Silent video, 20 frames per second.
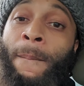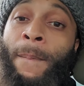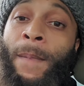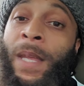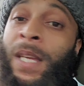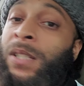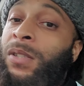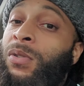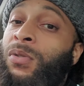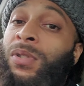
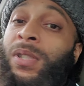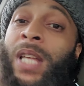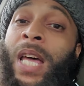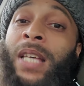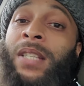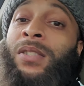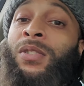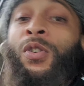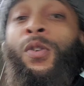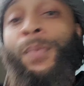These dudes
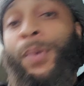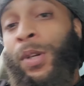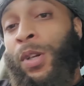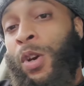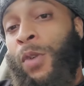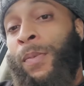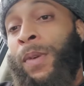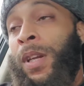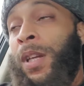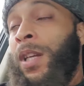not
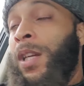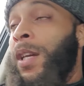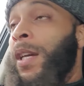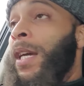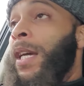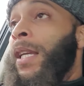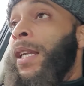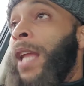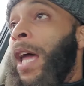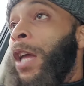superhuman.
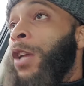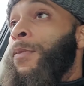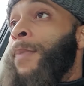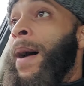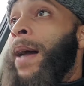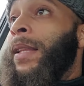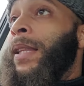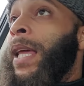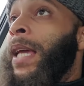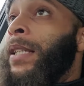Now, you
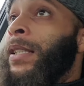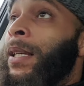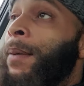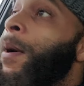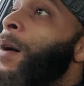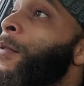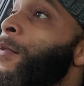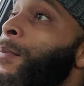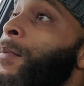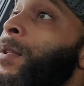might think some
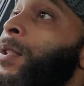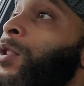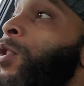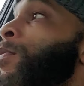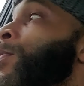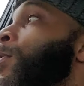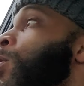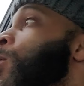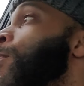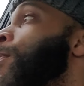of them are
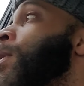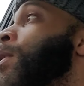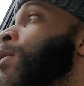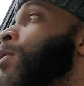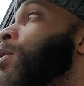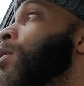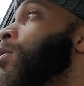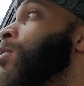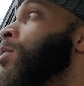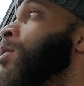superhuman
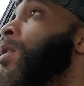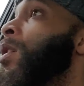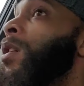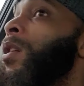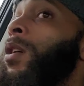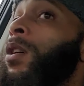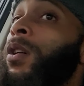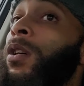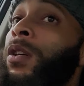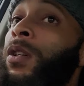because
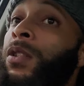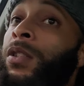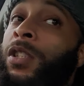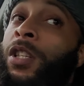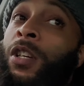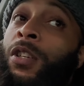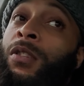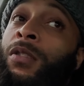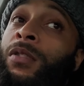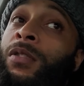
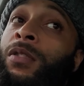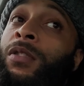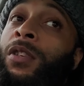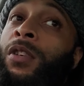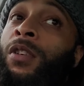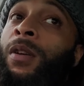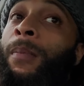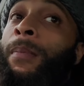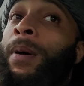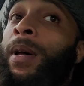
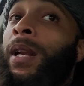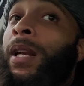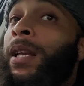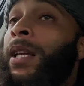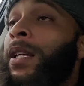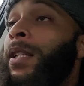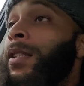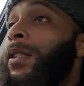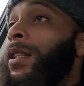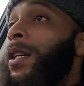certain
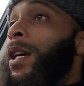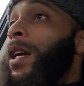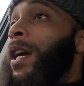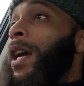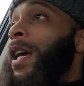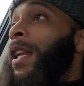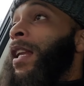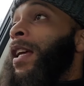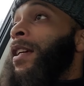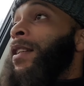abilities
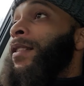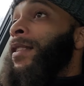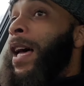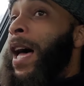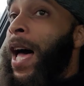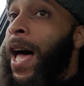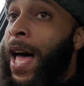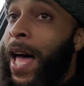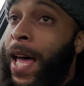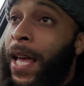and their
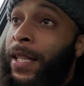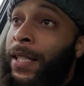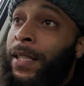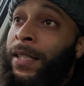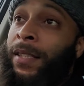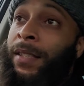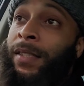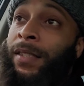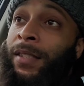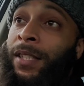size
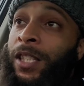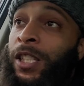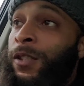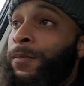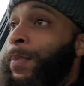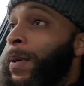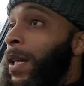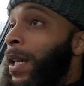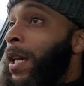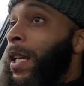and
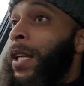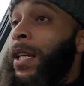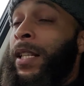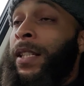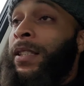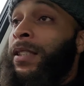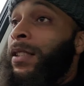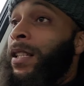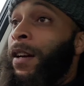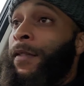speed
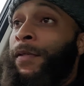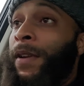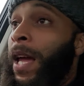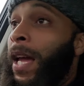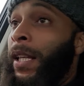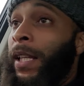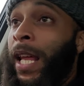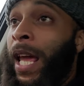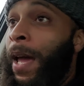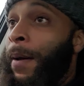and stuff
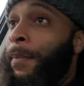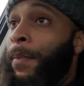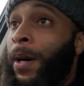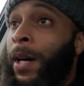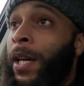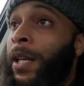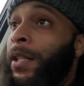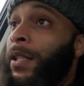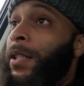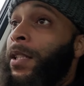like that.
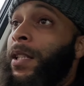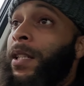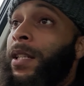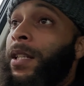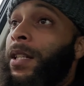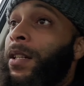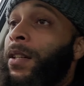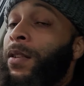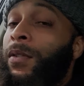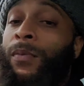But
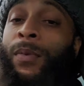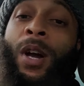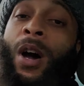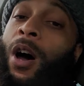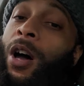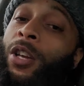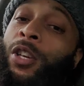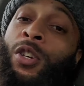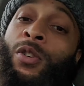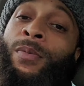we
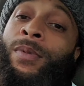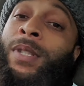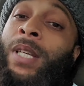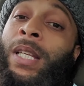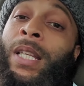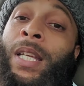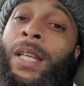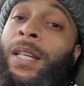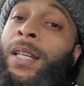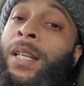all humans
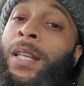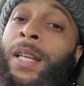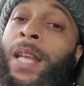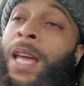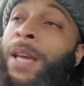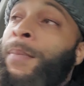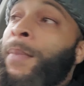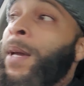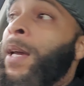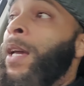at the end of the
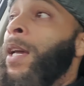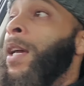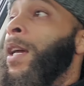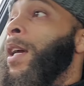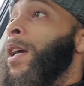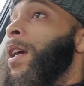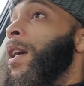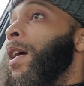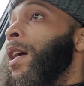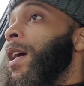day, man.
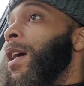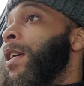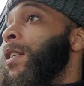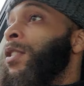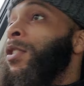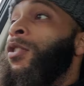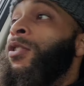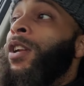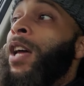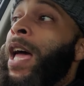It's
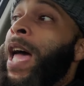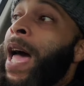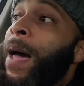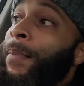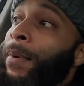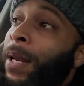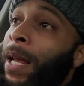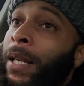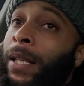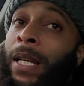going to
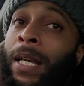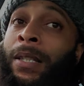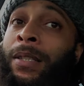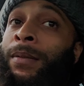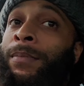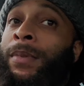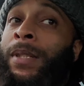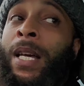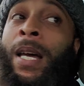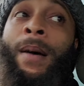happen like that
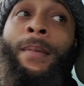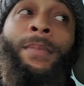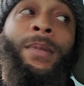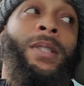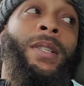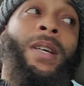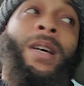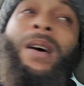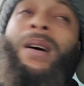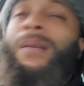
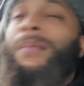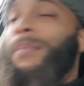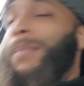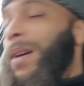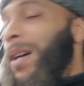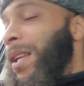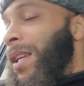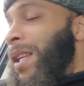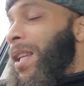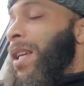sometimes.
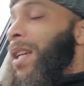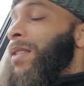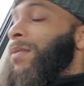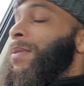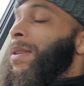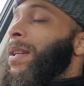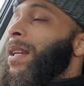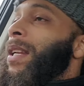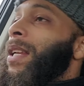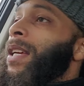But it is
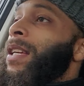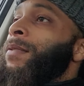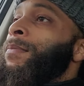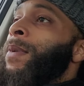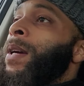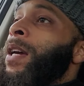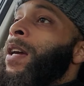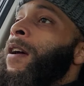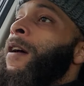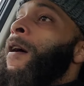what it is,
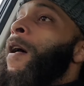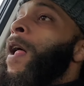man.